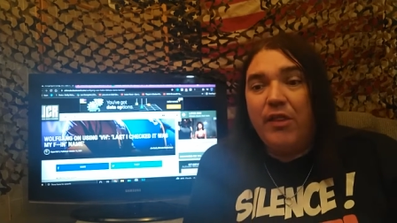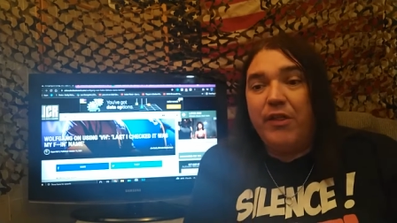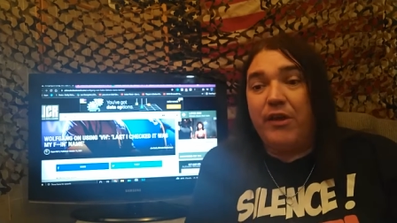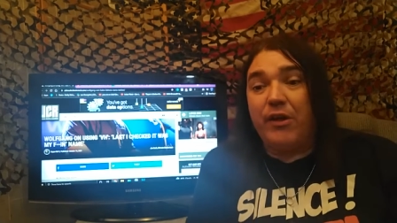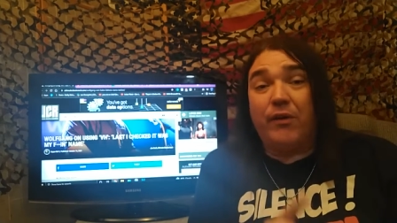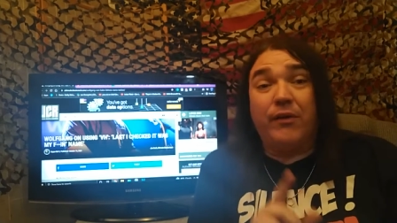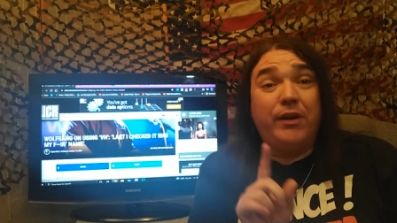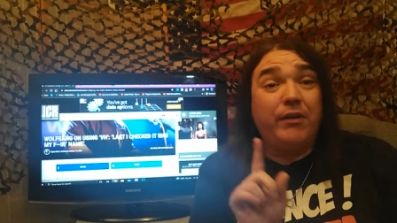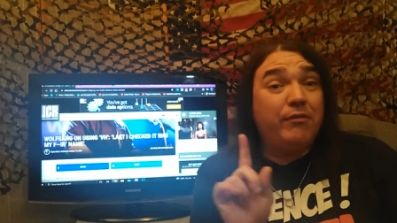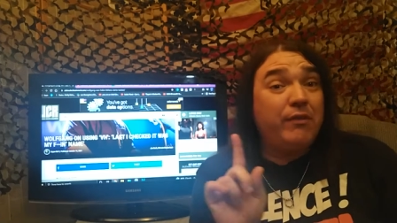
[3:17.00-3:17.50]

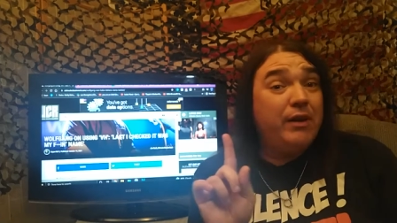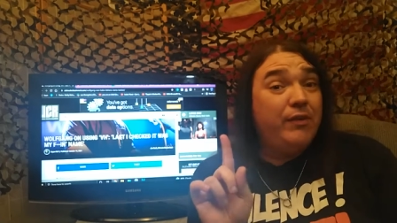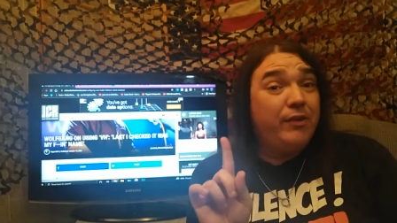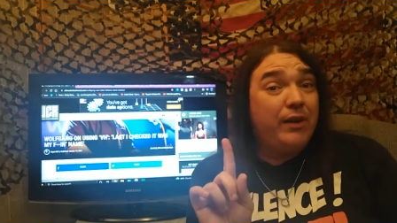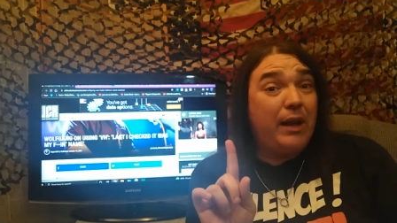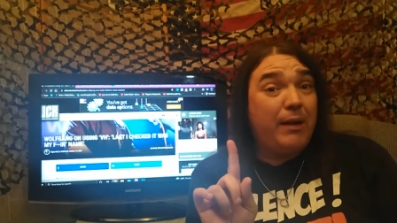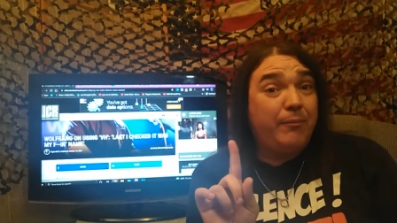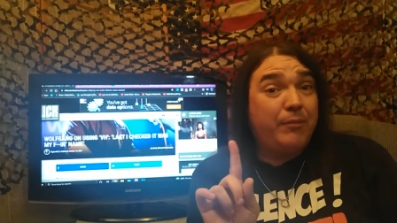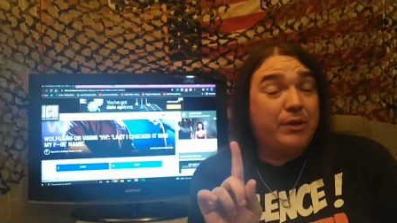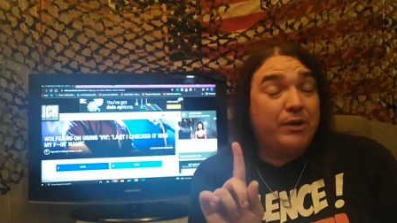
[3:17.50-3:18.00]
The only
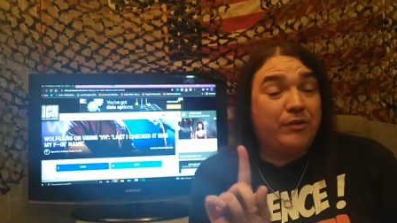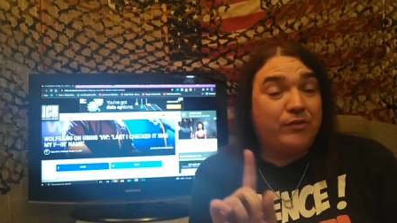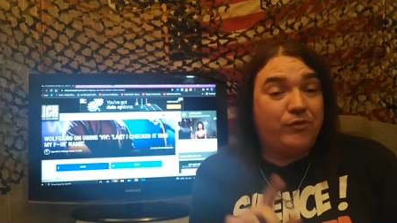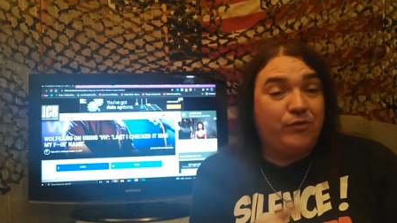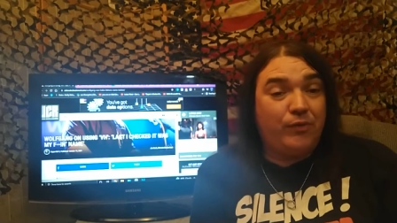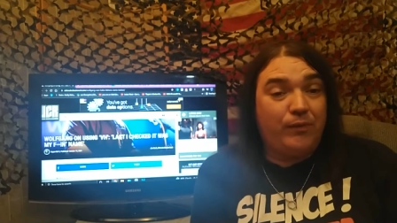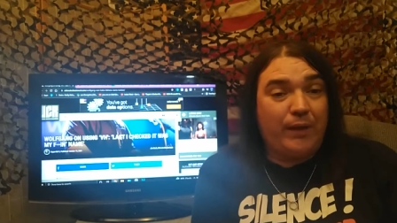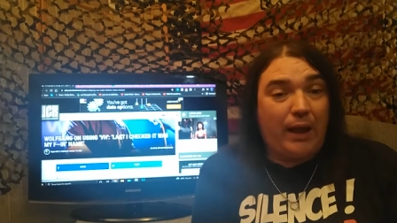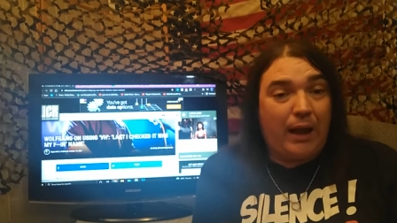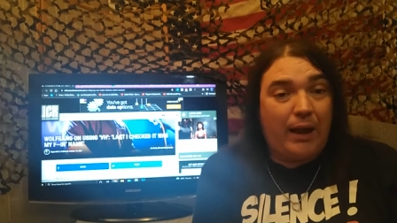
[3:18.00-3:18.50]
reason I'm
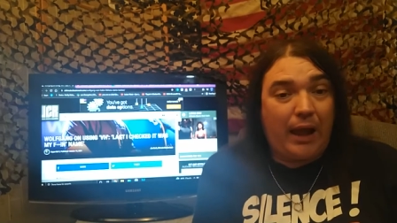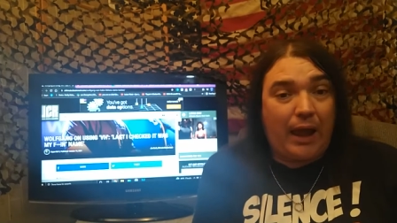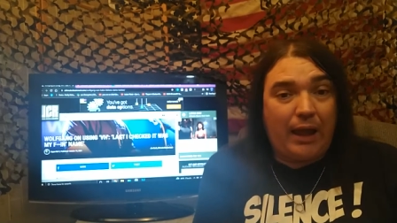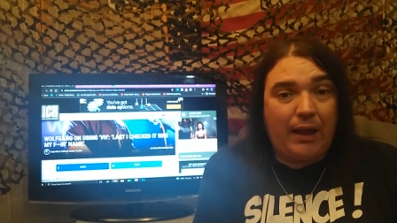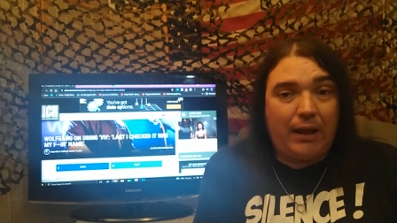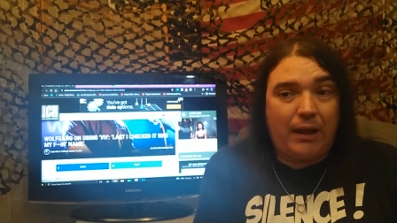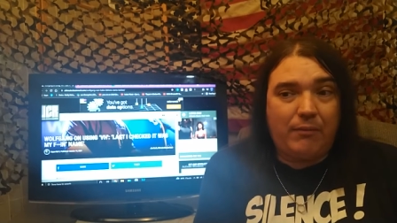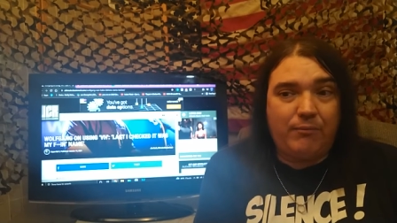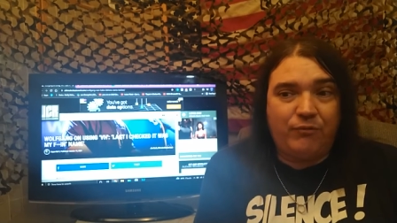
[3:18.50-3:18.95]
I, I,